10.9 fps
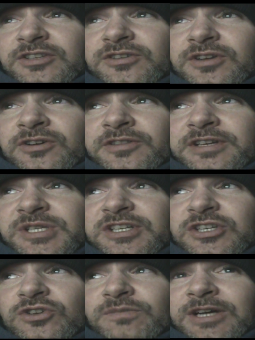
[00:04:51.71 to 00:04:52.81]
You know there's a
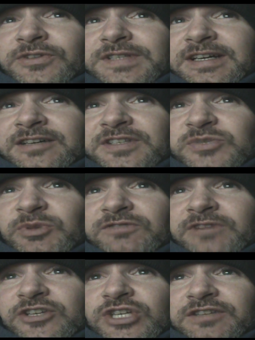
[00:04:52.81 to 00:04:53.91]
nuke meltdown that's been
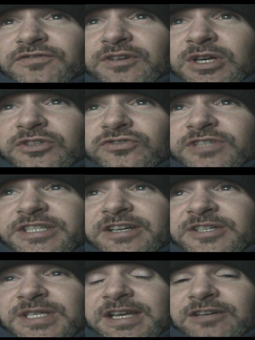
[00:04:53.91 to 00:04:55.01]
raging for about 3
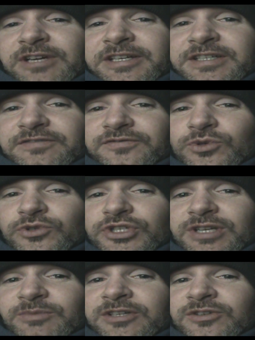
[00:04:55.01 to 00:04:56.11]
years now, right?
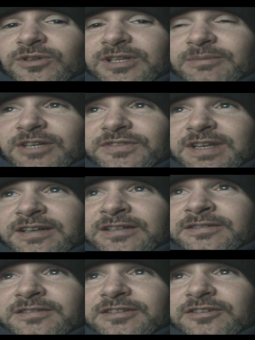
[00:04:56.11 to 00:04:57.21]
Fukushima nuclear
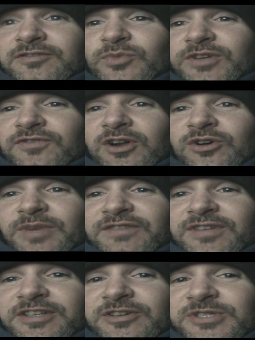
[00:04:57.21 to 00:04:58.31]
meltdown. You know, if you've been following my
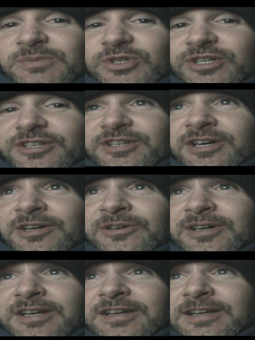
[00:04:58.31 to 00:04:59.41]
videos, I'm sure you know.
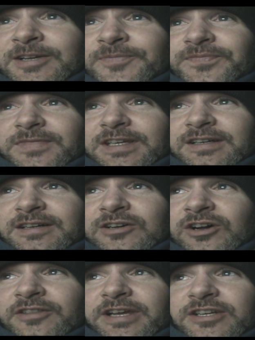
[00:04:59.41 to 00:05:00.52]

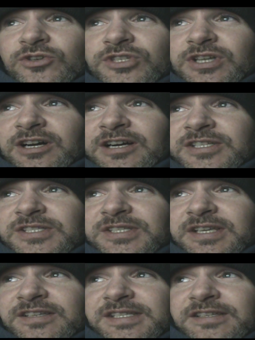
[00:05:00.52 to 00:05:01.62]
All that nuke talks
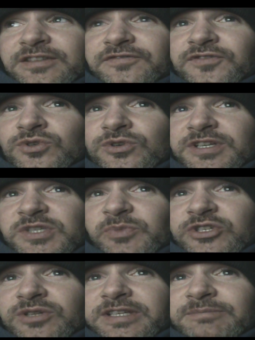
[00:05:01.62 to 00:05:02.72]
is in the food,
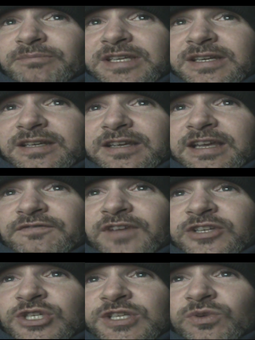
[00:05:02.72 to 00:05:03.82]
especially meat and
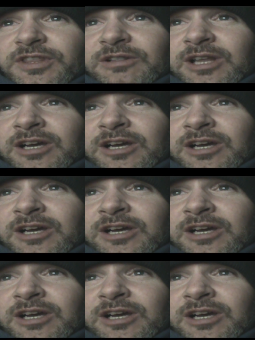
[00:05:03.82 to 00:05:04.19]
veggies with a